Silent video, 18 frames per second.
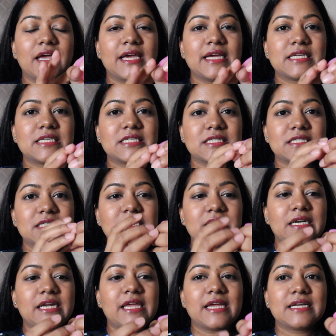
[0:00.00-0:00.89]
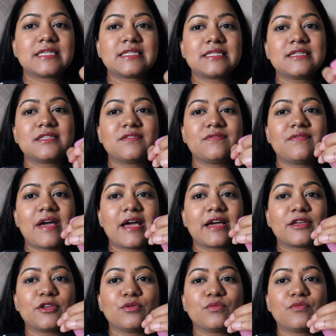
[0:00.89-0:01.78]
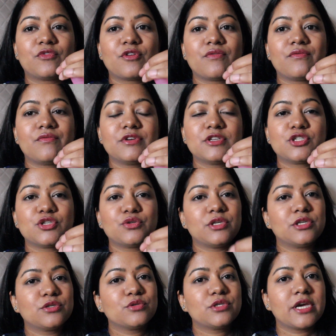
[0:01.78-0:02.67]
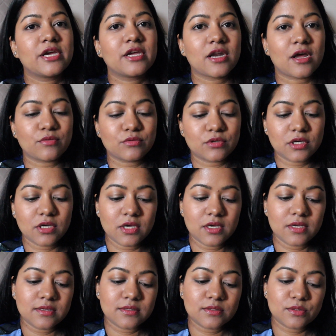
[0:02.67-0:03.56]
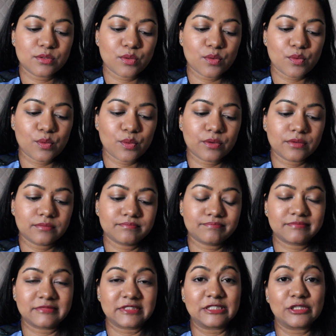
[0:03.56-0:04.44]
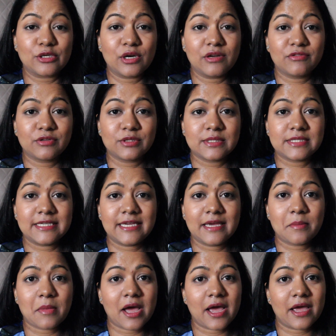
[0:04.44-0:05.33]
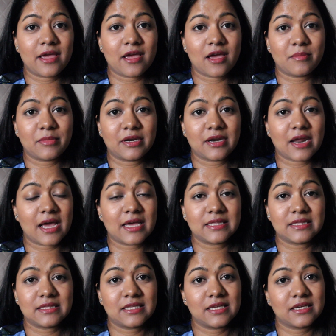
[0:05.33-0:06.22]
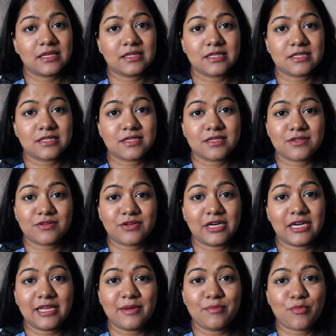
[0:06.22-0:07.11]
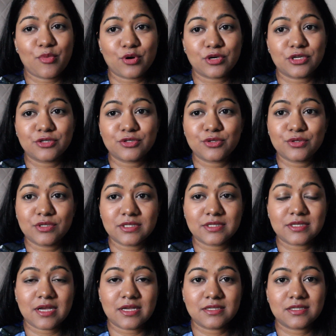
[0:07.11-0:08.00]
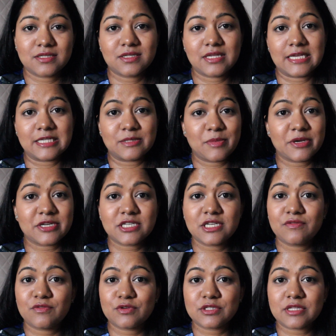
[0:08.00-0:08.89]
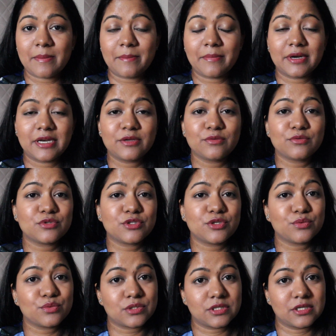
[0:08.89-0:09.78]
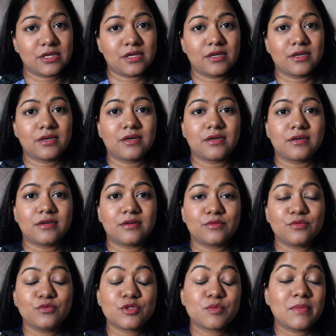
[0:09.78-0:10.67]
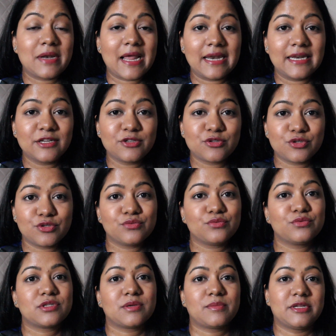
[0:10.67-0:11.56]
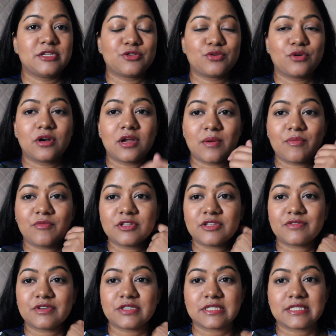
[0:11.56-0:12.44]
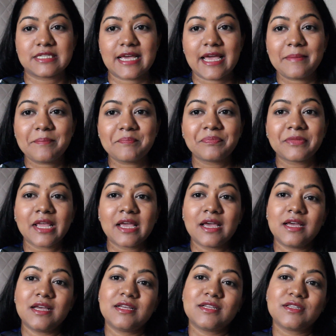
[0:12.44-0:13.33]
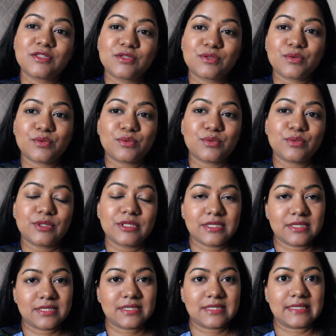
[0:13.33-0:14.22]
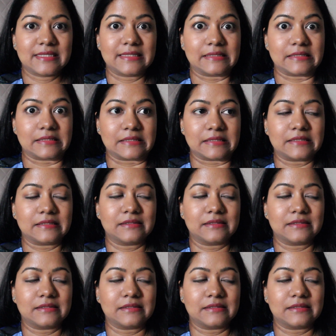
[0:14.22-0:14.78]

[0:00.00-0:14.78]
it creates this vacuum from which you need to take it out. So sorry for the TMI. I think this is really important to discuss, especially for somebody who's planning to use a menstrual cup for the first time. So this is